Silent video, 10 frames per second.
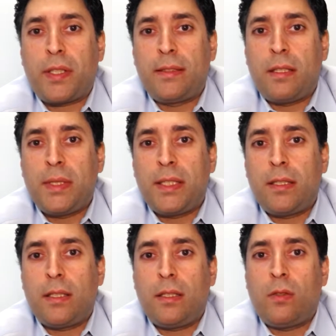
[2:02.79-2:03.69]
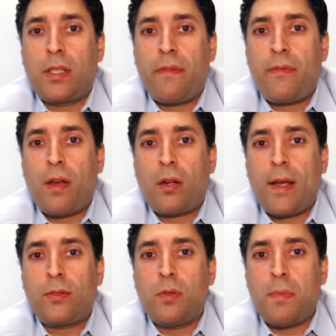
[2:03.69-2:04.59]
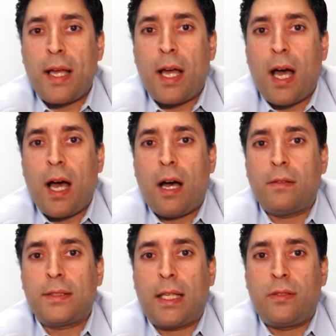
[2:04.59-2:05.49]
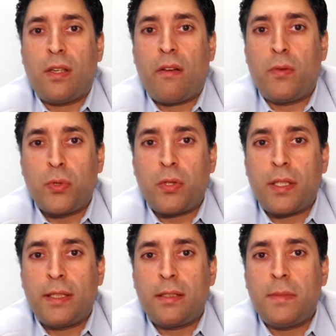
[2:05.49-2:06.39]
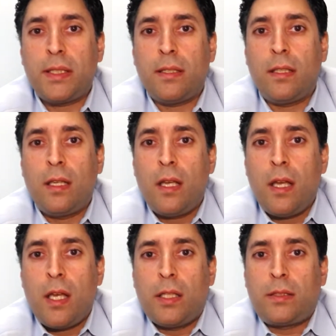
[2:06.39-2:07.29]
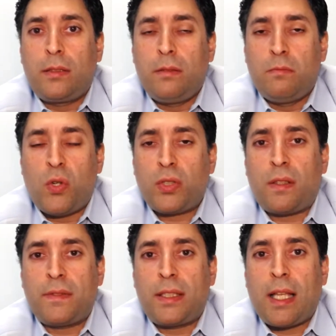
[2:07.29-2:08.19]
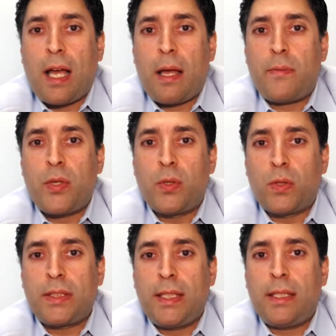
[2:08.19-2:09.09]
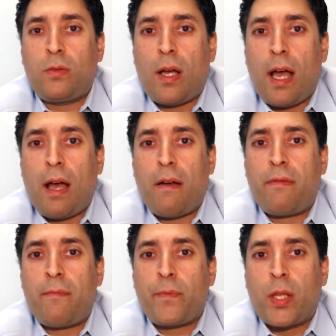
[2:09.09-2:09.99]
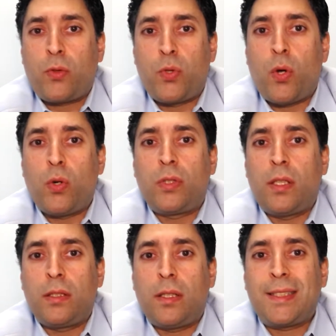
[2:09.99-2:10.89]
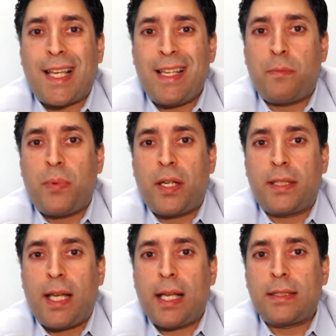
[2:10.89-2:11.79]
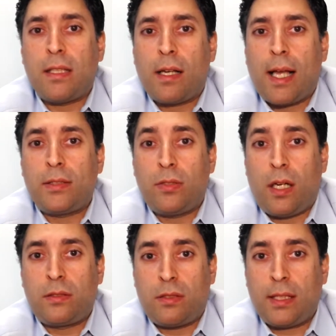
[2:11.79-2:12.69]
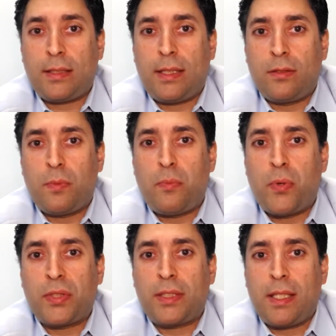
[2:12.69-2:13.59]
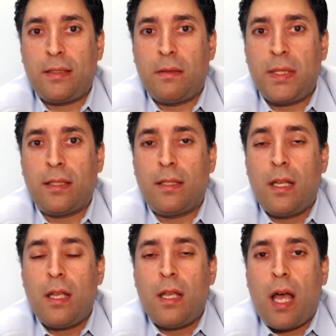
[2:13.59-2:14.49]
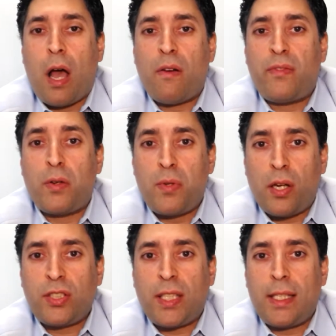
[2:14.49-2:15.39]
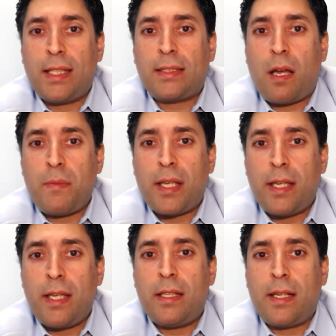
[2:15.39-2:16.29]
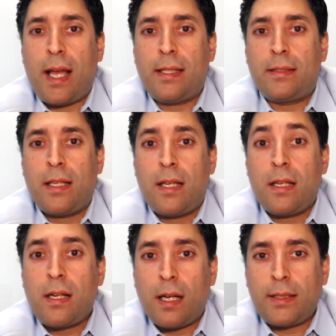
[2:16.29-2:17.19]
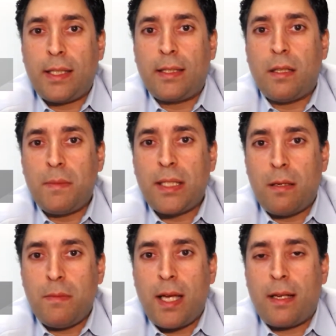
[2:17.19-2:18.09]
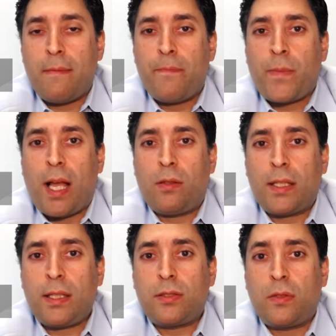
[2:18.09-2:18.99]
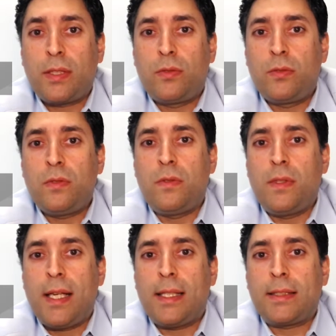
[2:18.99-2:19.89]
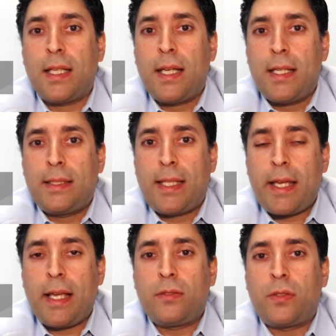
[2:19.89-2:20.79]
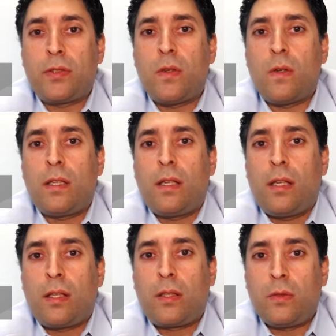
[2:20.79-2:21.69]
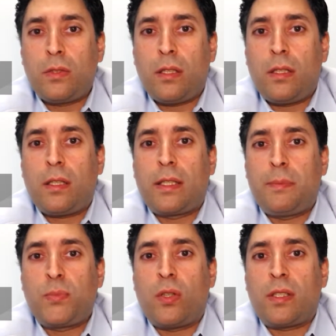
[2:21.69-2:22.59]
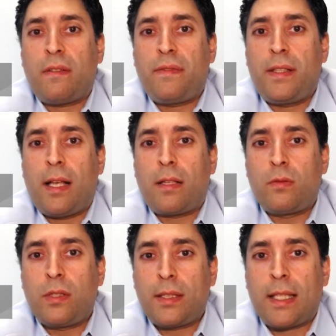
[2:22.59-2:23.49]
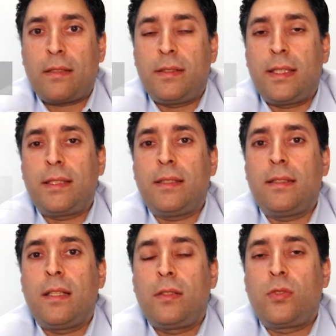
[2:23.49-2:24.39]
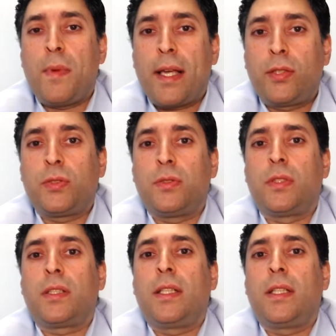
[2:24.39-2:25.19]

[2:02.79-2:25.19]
in the middle, or if you are going to buy a house and you have a broker in the middle, most of the time you don't need to know the selling party as long as you are trusting the person in the middle. However, blockchain is coming here and cutting the middleman. And what it's going to do is taking the role through the cryptography and through the security to make sure